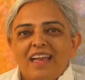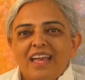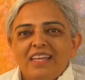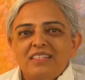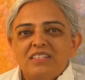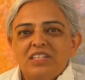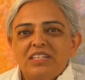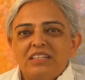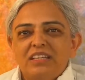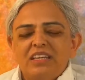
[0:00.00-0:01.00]
And
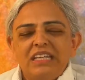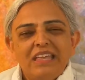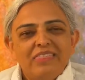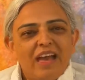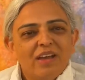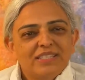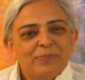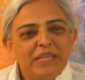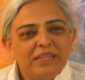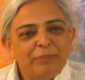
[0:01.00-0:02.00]
again,
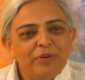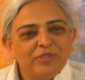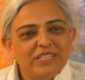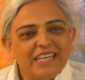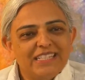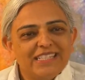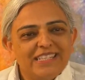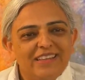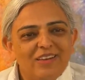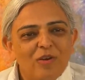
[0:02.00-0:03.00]
that's been a
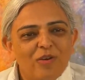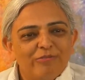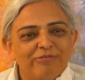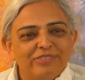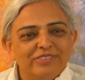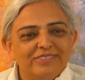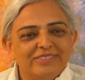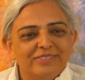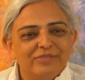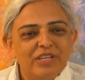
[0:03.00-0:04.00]
process of
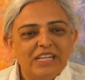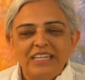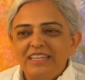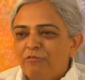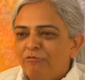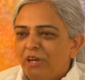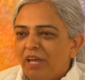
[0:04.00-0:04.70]
really, if